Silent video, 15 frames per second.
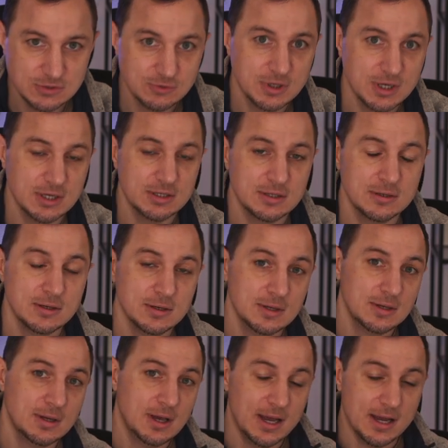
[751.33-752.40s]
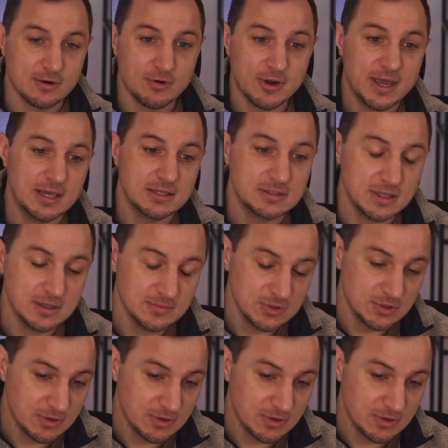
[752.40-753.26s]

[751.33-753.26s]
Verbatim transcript: You can aggregate them.